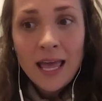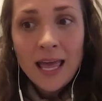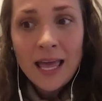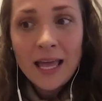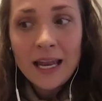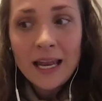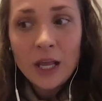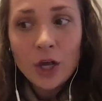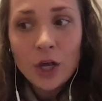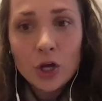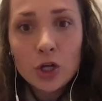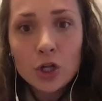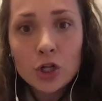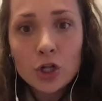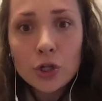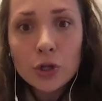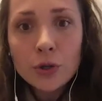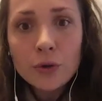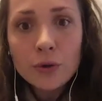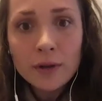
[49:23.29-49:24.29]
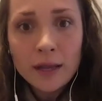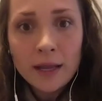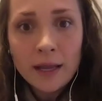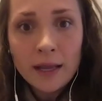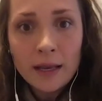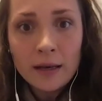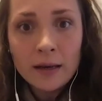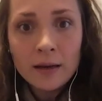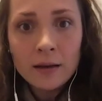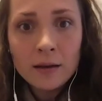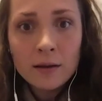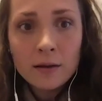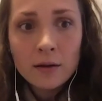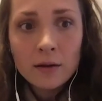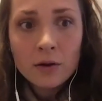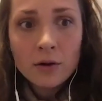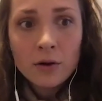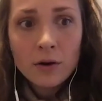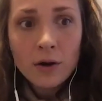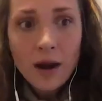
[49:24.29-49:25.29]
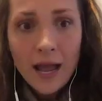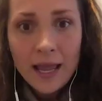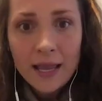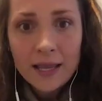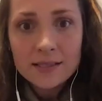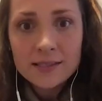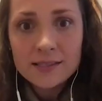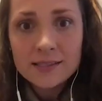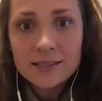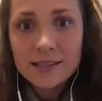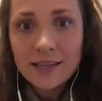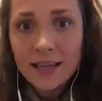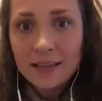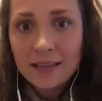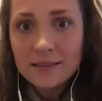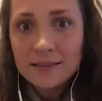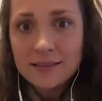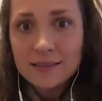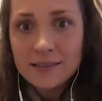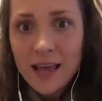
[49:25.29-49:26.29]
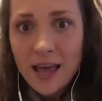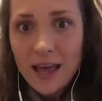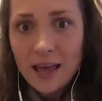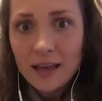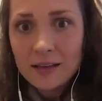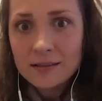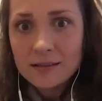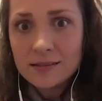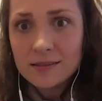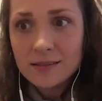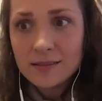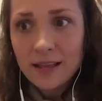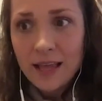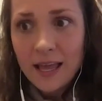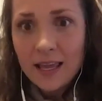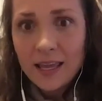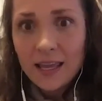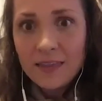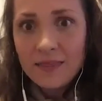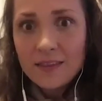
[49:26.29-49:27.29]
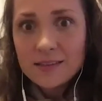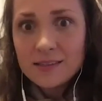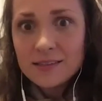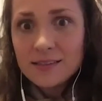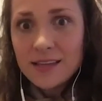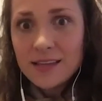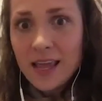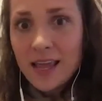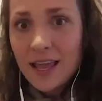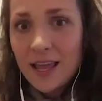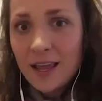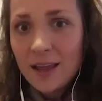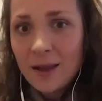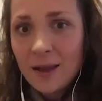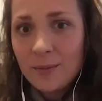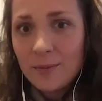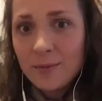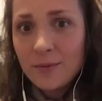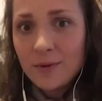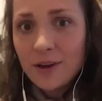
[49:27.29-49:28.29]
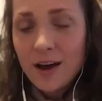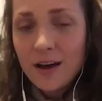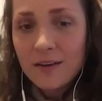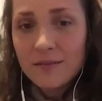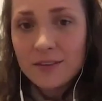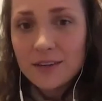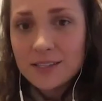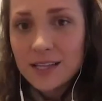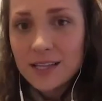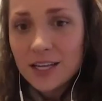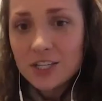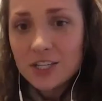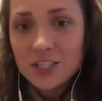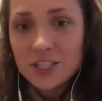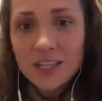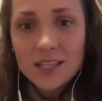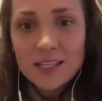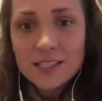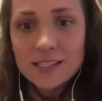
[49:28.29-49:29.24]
had included Christ and sex, like in the same conversation, yeah.